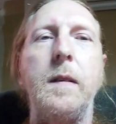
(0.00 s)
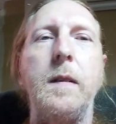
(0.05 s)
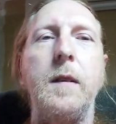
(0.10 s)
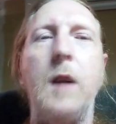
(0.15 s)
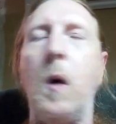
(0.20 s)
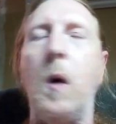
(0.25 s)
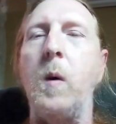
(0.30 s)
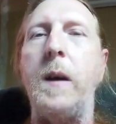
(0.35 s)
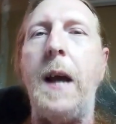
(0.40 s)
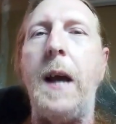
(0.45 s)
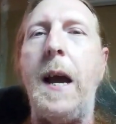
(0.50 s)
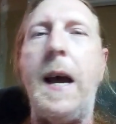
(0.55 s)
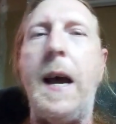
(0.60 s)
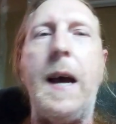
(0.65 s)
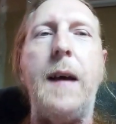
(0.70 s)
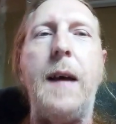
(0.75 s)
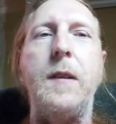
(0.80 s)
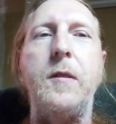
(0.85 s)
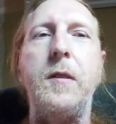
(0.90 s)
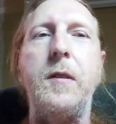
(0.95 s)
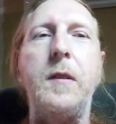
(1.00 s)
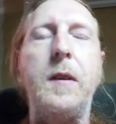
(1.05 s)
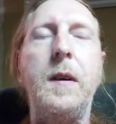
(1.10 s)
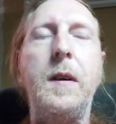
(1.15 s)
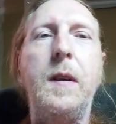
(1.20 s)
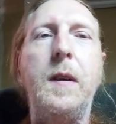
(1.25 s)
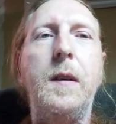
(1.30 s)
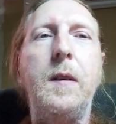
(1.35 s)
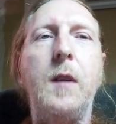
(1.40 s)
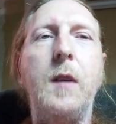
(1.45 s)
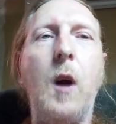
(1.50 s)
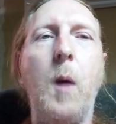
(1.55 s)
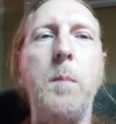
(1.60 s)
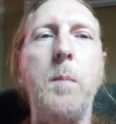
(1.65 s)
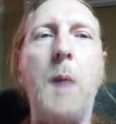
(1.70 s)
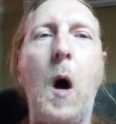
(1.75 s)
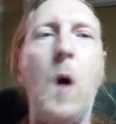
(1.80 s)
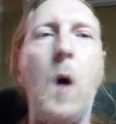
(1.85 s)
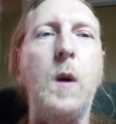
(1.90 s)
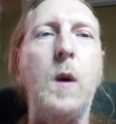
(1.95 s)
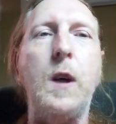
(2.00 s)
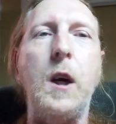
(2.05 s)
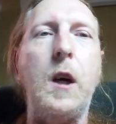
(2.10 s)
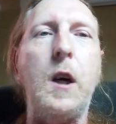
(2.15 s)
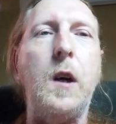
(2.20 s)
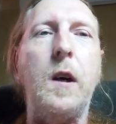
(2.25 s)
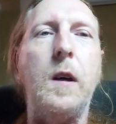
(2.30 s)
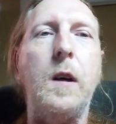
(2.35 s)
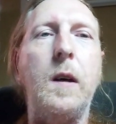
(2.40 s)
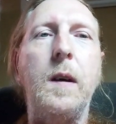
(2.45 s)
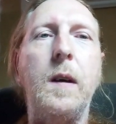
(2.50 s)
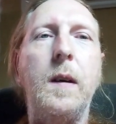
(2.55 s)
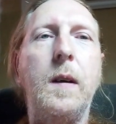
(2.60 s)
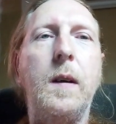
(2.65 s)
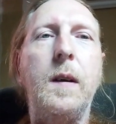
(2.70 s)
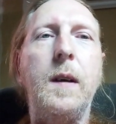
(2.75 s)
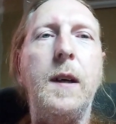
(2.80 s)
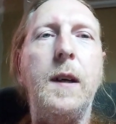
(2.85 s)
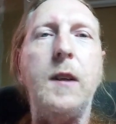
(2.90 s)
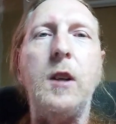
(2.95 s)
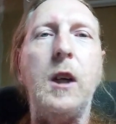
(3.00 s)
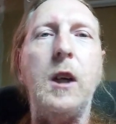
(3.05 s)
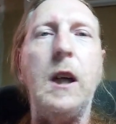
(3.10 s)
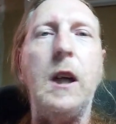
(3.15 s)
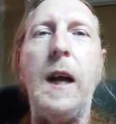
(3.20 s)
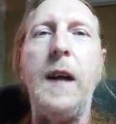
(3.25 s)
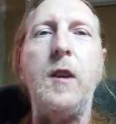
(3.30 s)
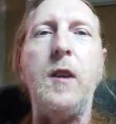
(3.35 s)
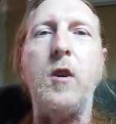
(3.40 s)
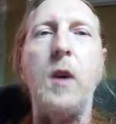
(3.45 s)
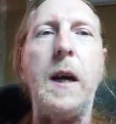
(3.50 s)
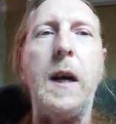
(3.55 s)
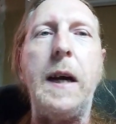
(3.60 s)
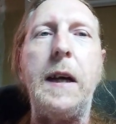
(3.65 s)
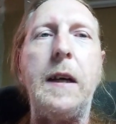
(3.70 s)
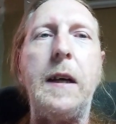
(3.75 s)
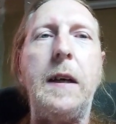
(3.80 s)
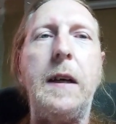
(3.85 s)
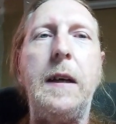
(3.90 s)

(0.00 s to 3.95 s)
No gas, no motor. It's electric.